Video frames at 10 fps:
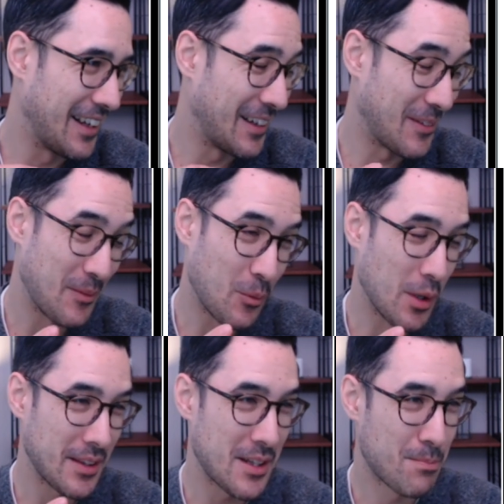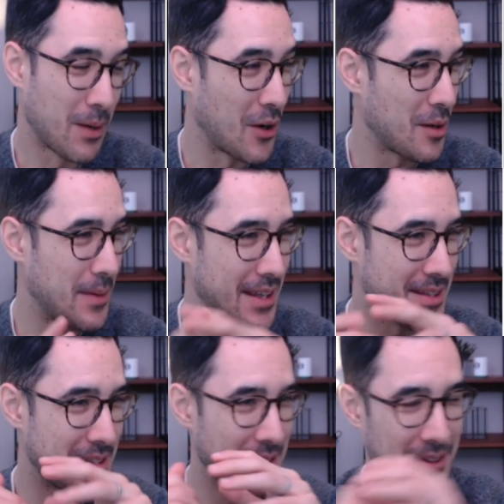uh, what this poem
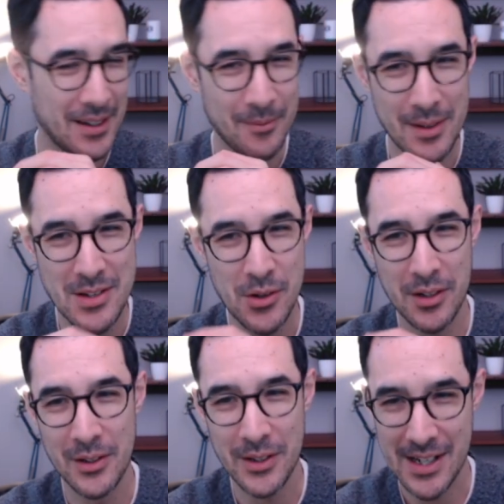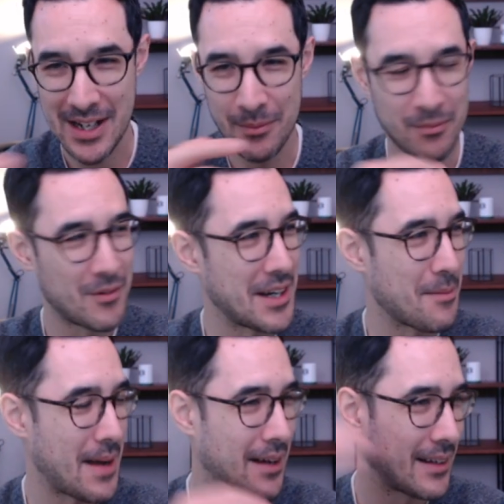is i mean you can look it up read
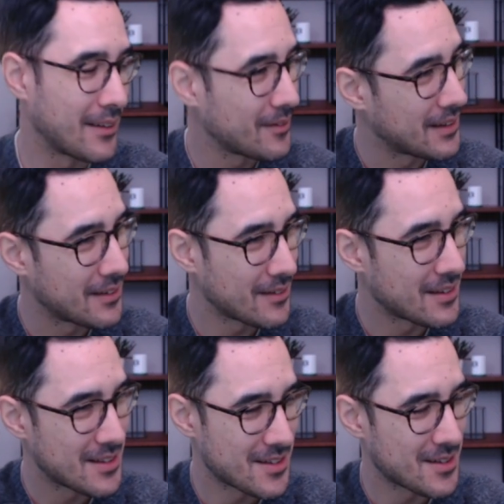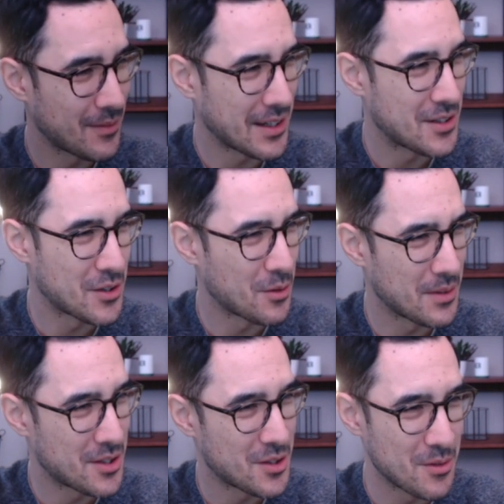about it it's something to do
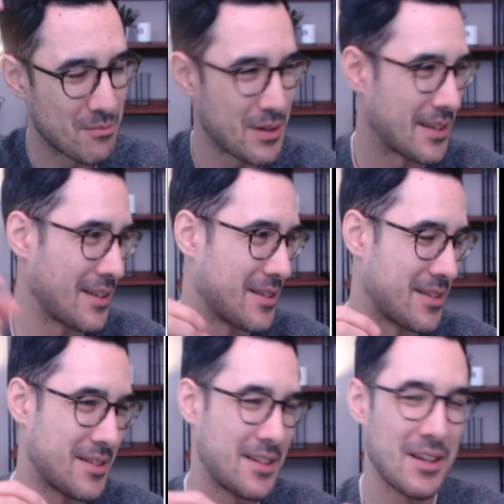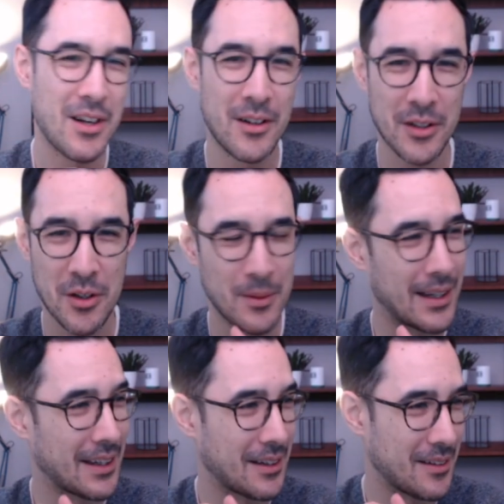with two brothers
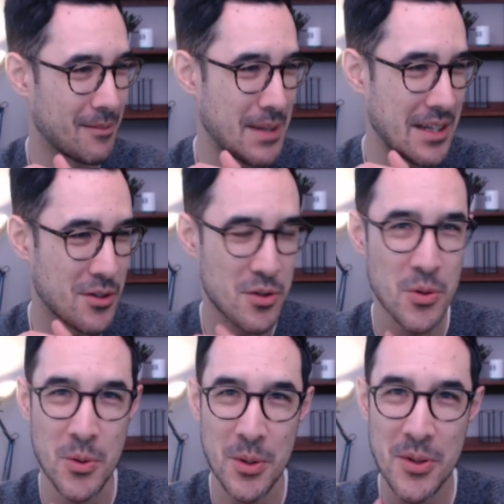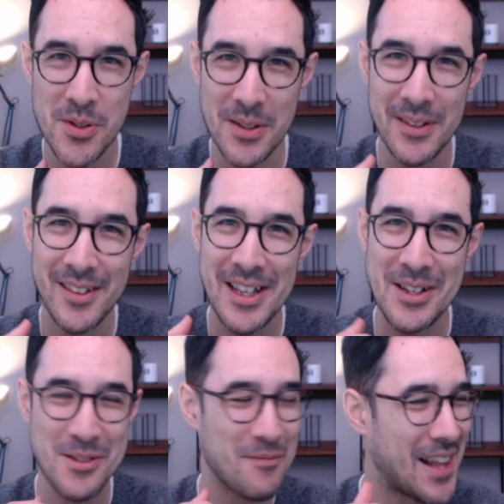arguing and beanstalks and
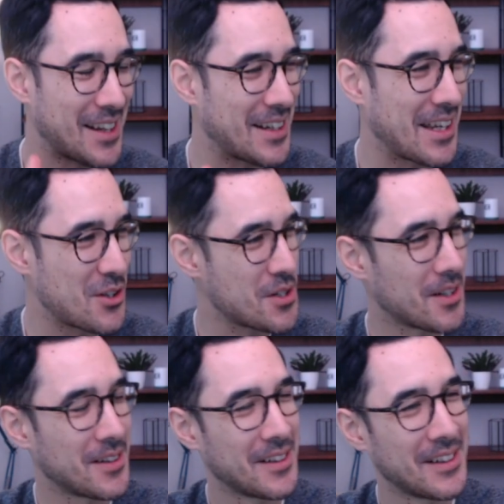things of that nature